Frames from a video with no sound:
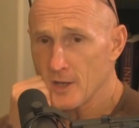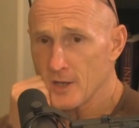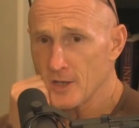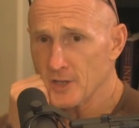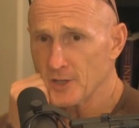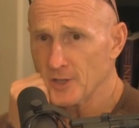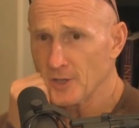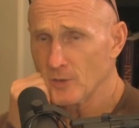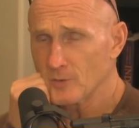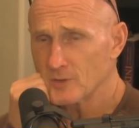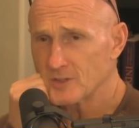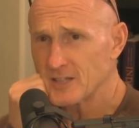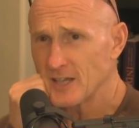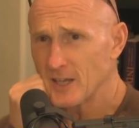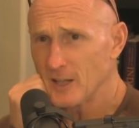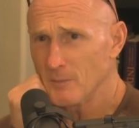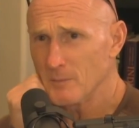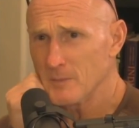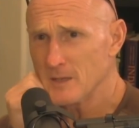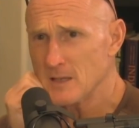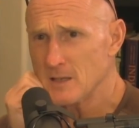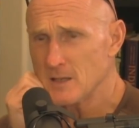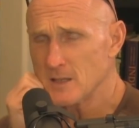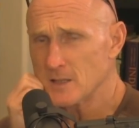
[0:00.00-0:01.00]
you know, tell
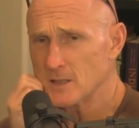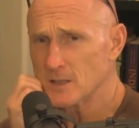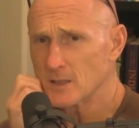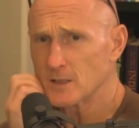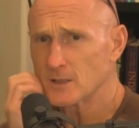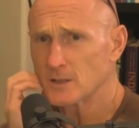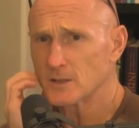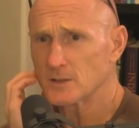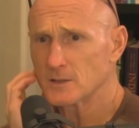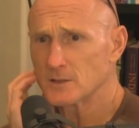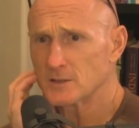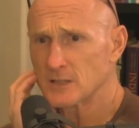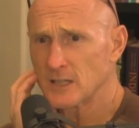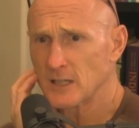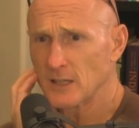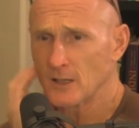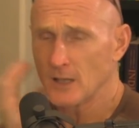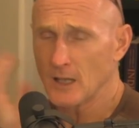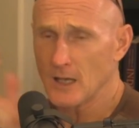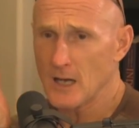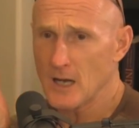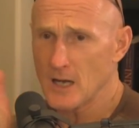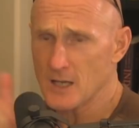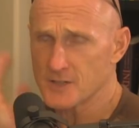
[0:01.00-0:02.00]
me
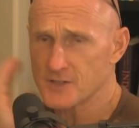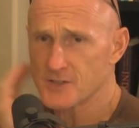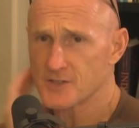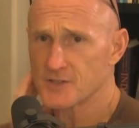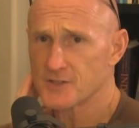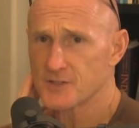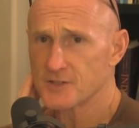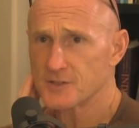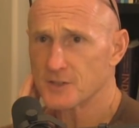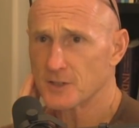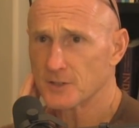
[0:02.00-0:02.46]
tell us